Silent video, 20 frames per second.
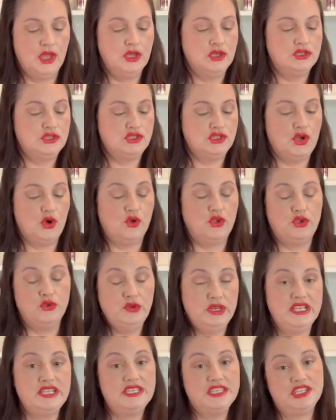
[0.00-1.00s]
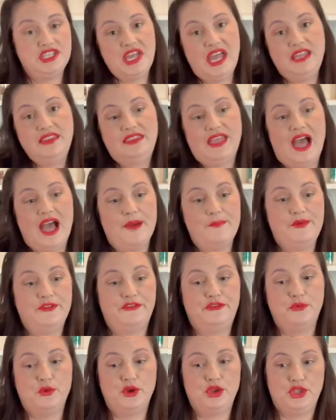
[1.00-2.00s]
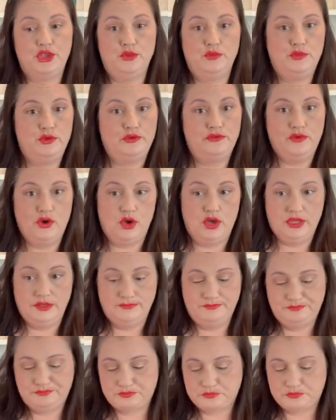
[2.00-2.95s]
So you need to check that before you move on.